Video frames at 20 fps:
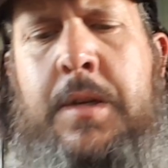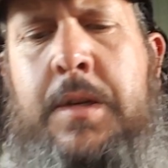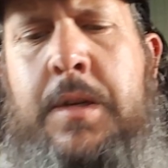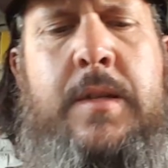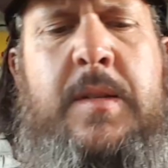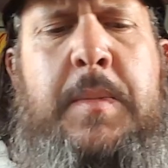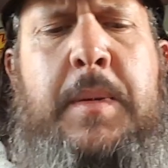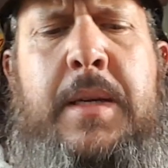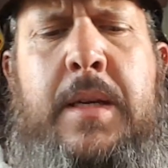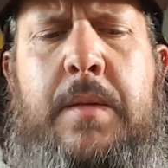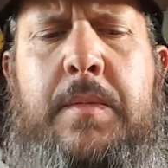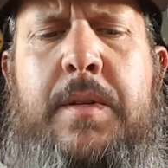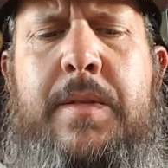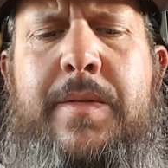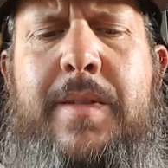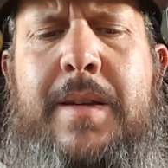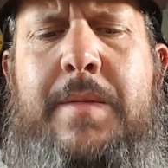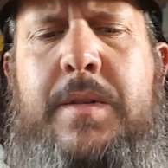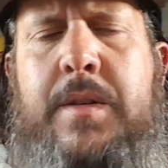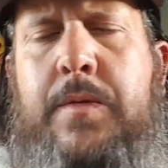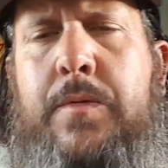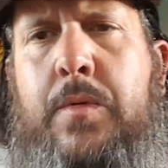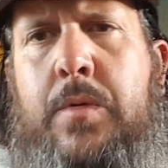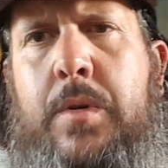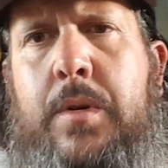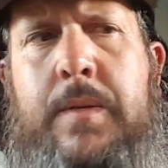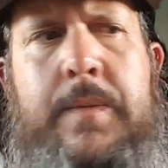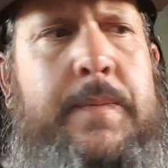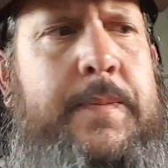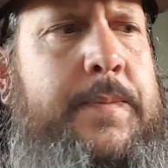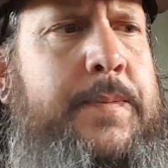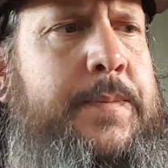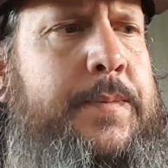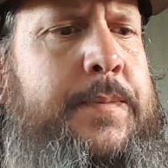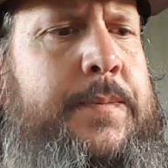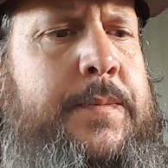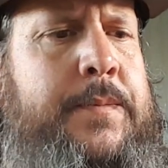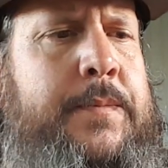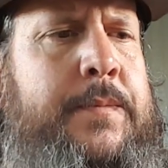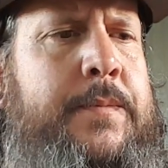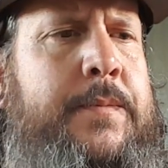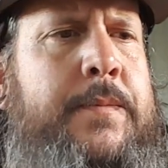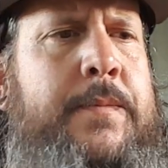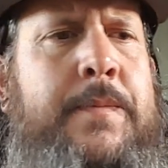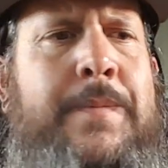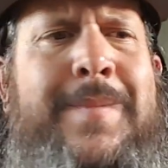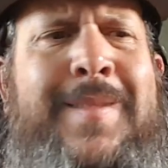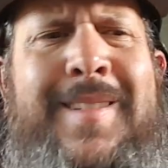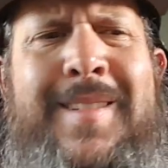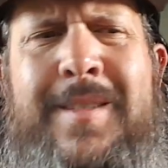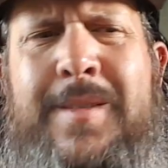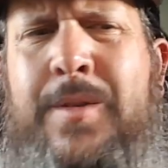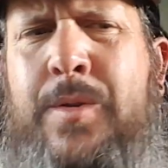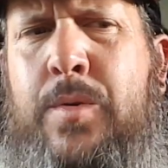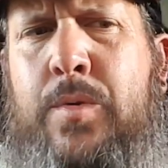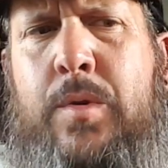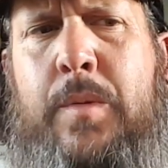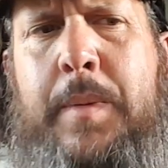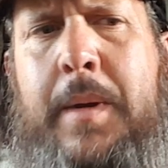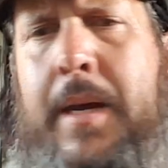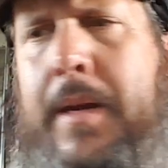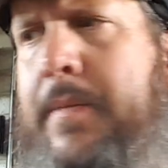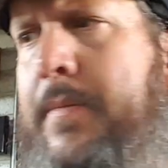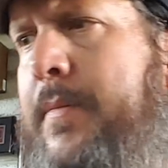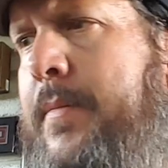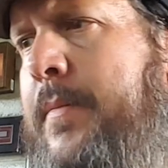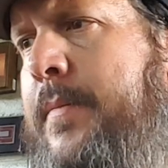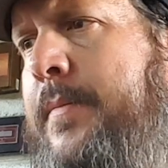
is becoming famous for. Cool pipe.